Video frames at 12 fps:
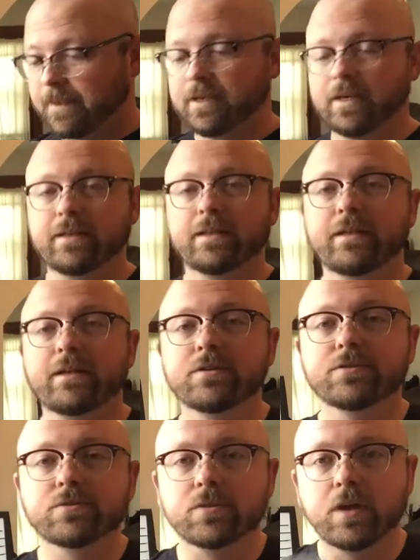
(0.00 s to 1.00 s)
And then
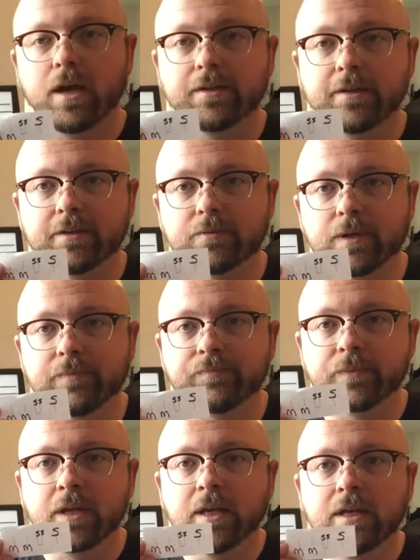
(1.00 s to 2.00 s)
here's another one.
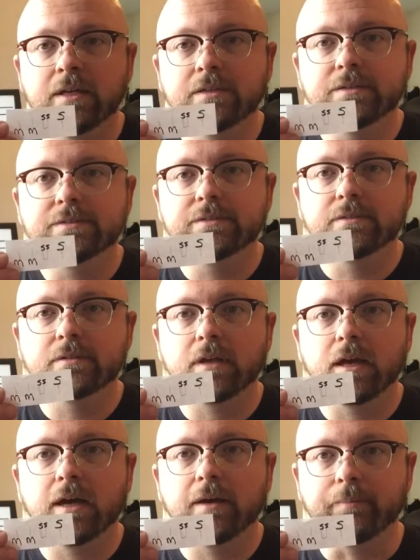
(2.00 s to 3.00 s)

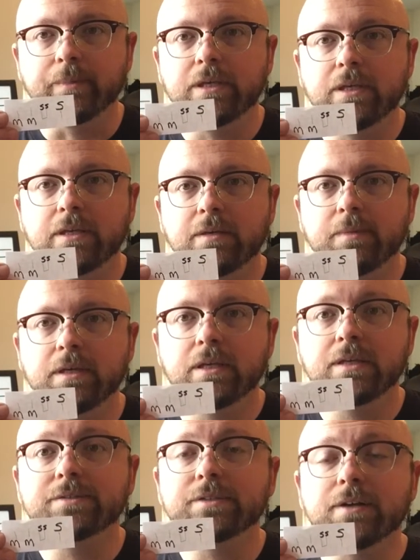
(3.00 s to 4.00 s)
Mi,
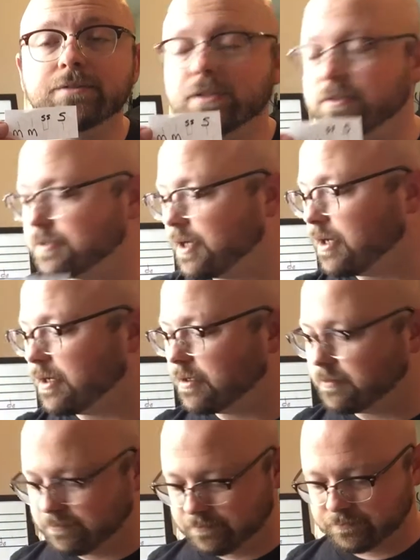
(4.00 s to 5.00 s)
mi,
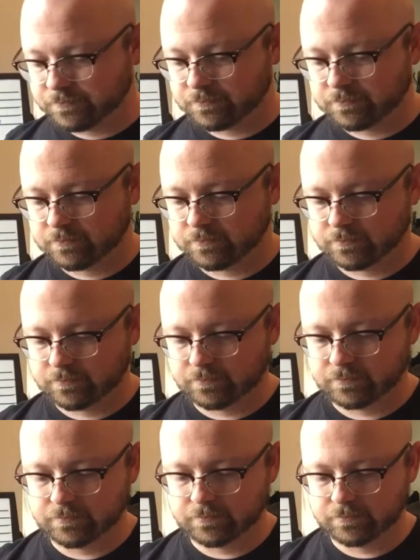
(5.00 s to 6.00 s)
so.
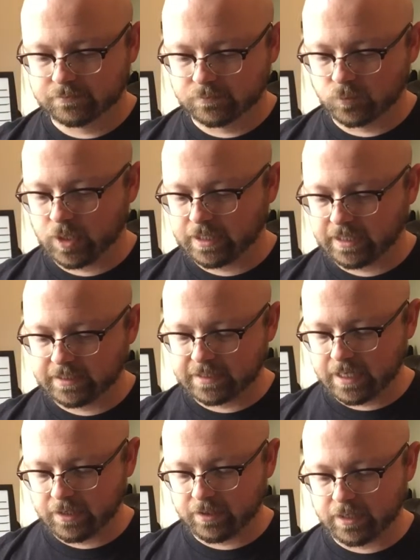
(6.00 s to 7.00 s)
Write these
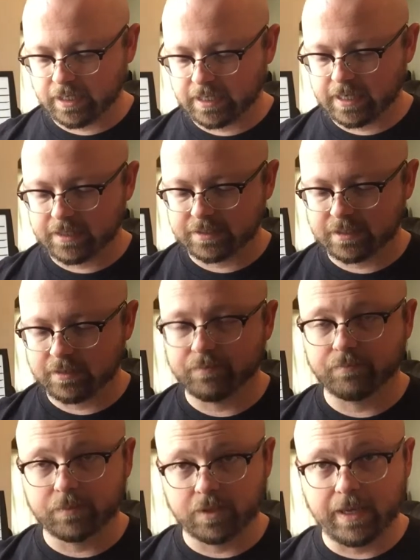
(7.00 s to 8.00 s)
down, all right, guys,
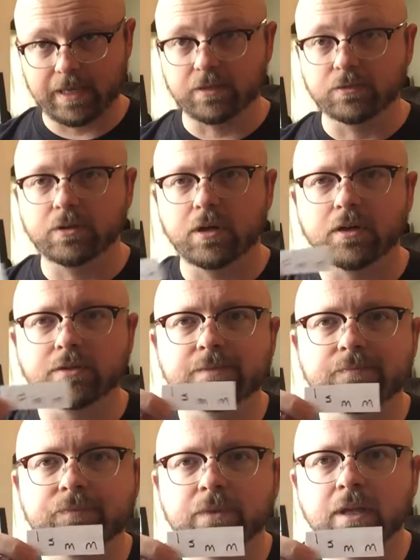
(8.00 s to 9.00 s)
to make little cards.
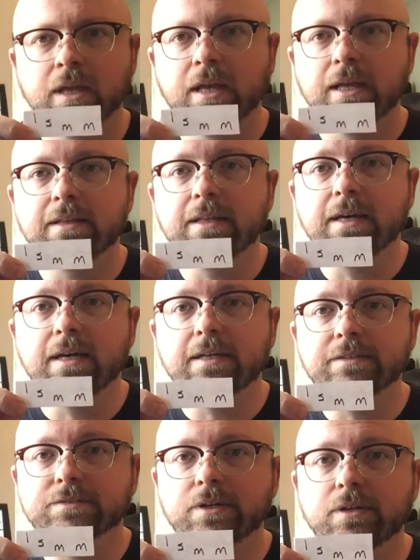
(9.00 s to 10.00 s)
La,
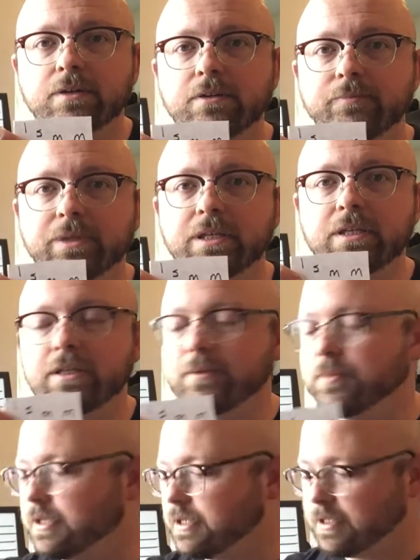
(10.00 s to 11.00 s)
so,
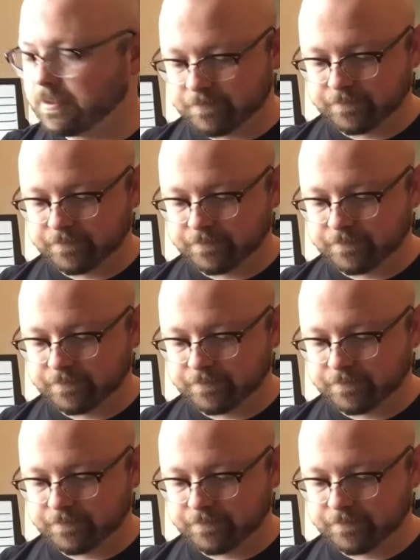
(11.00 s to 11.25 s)
mi,